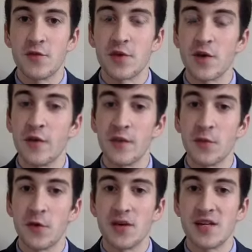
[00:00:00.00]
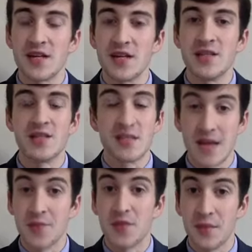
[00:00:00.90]
you for going more de- into
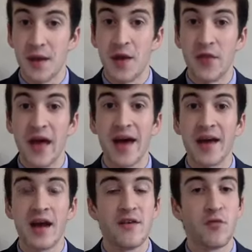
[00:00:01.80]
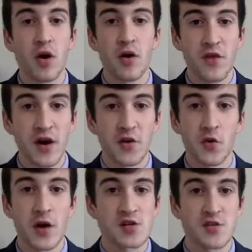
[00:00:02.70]
depth about that. I have one final
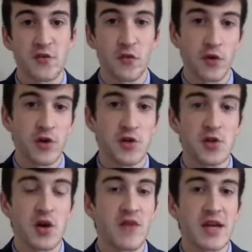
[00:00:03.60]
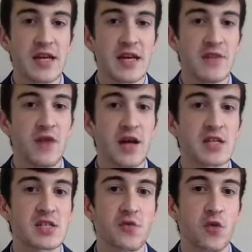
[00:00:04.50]
question for you. Do you have any
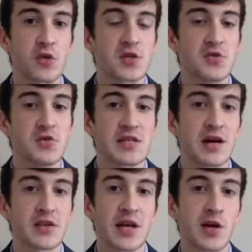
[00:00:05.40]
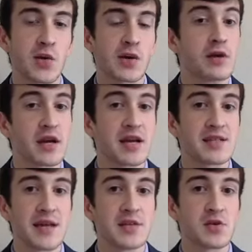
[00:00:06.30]
advice for students out there who are looking
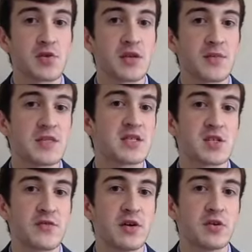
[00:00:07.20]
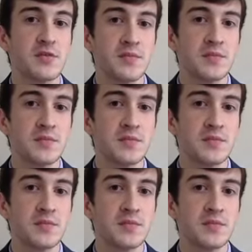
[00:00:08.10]
to enter the business field?